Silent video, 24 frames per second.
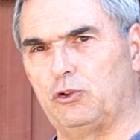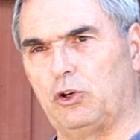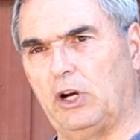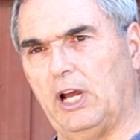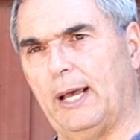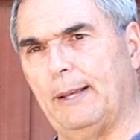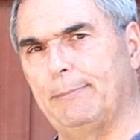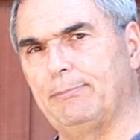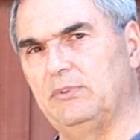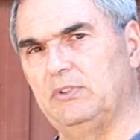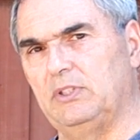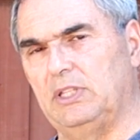
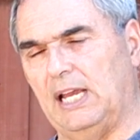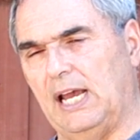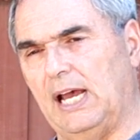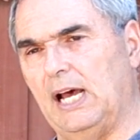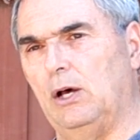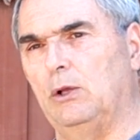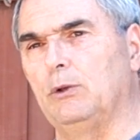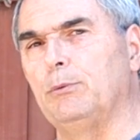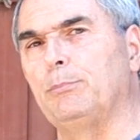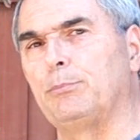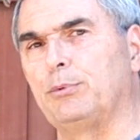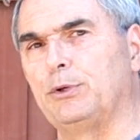drops
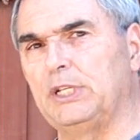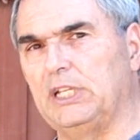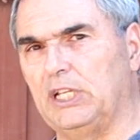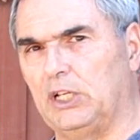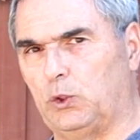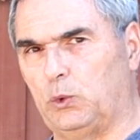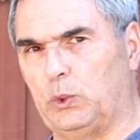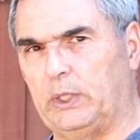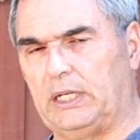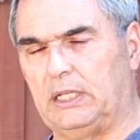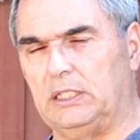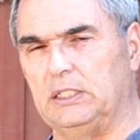down pretty
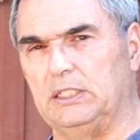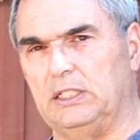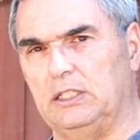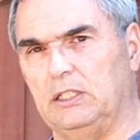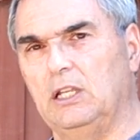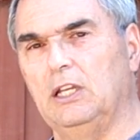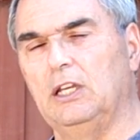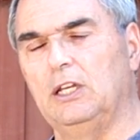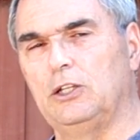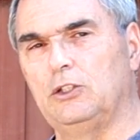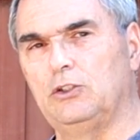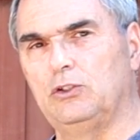
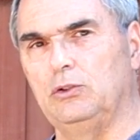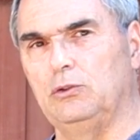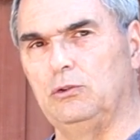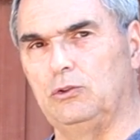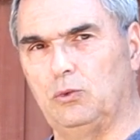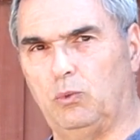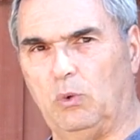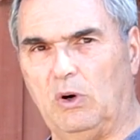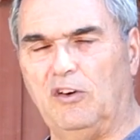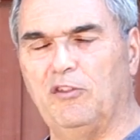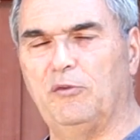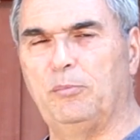quickly to
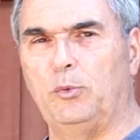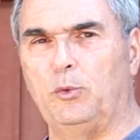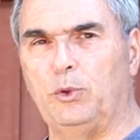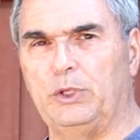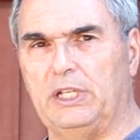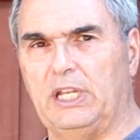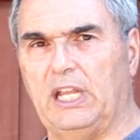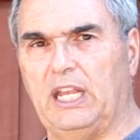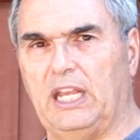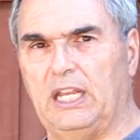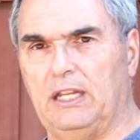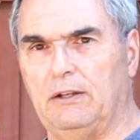
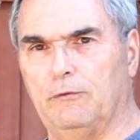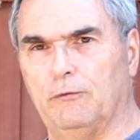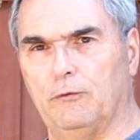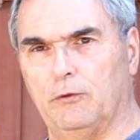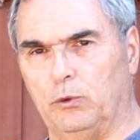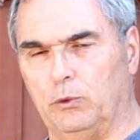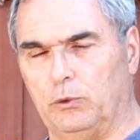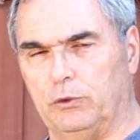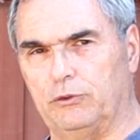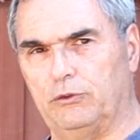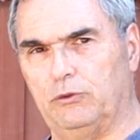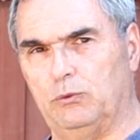12.8
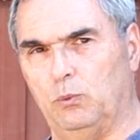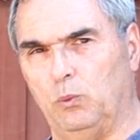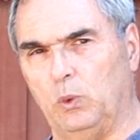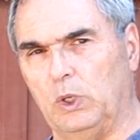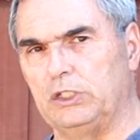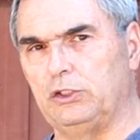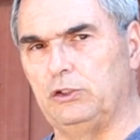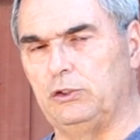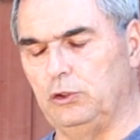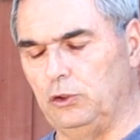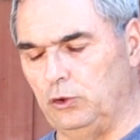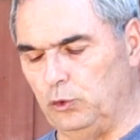volts
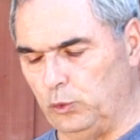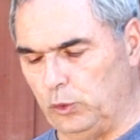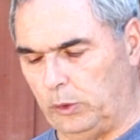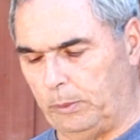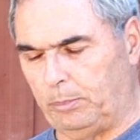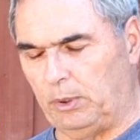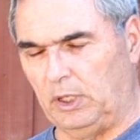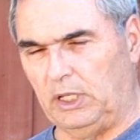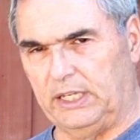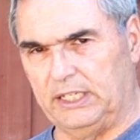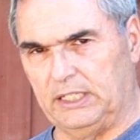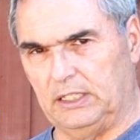once you do
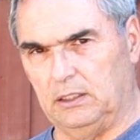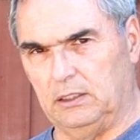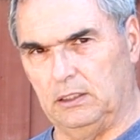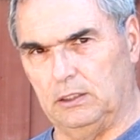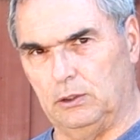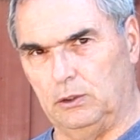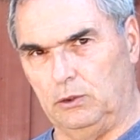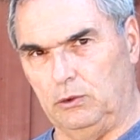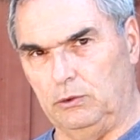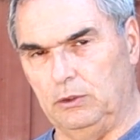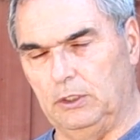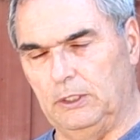apply a
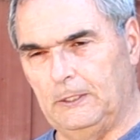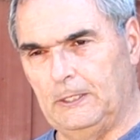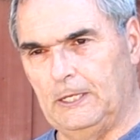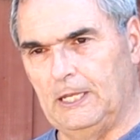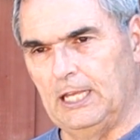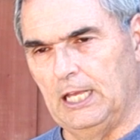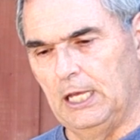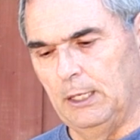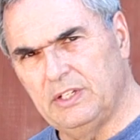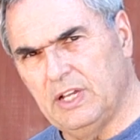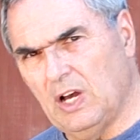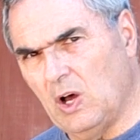load.
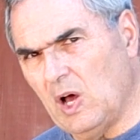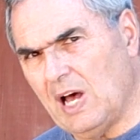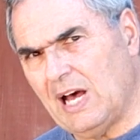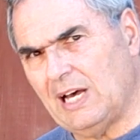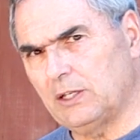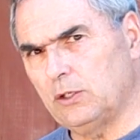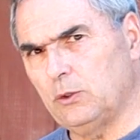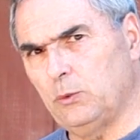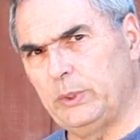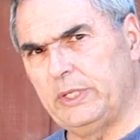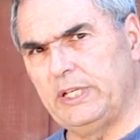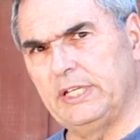Now,
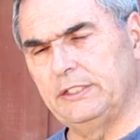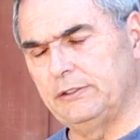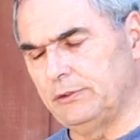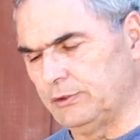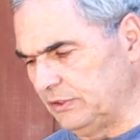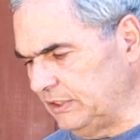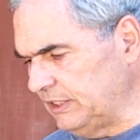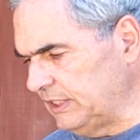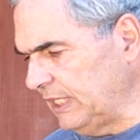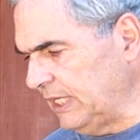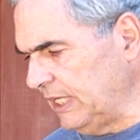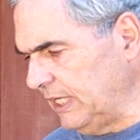how do we
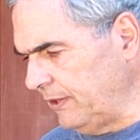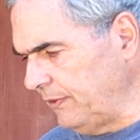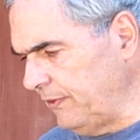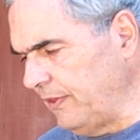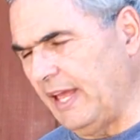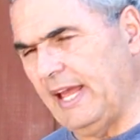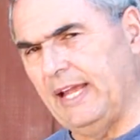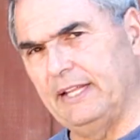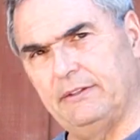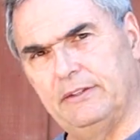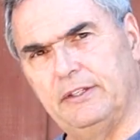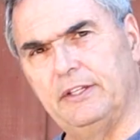understand
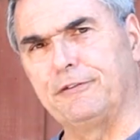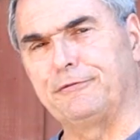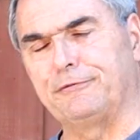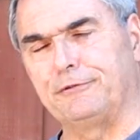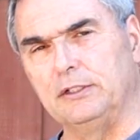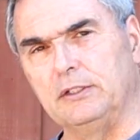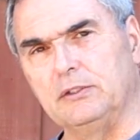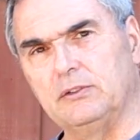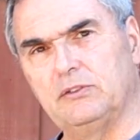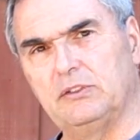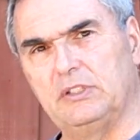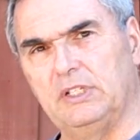that
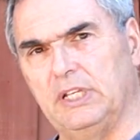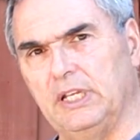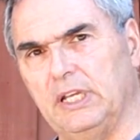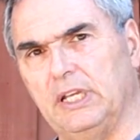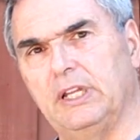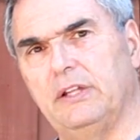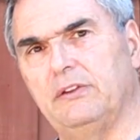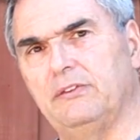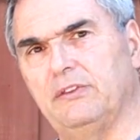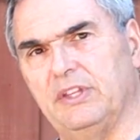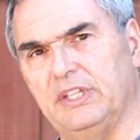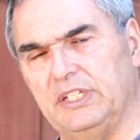difference
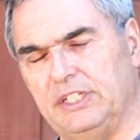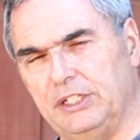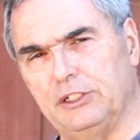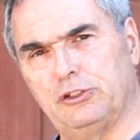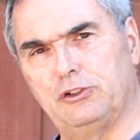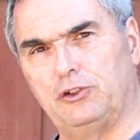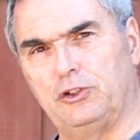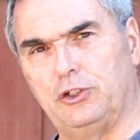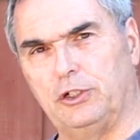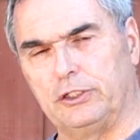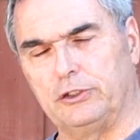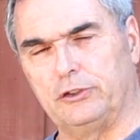in the
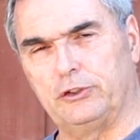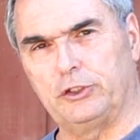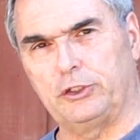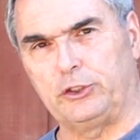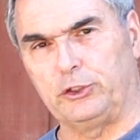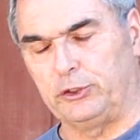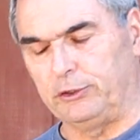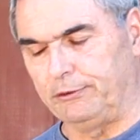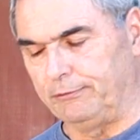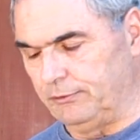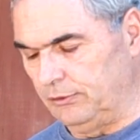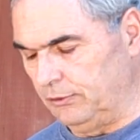discharge
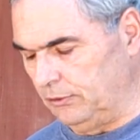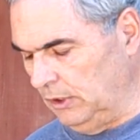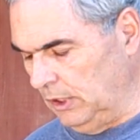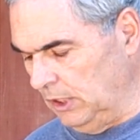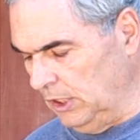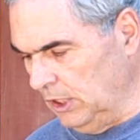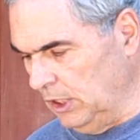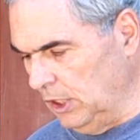curves?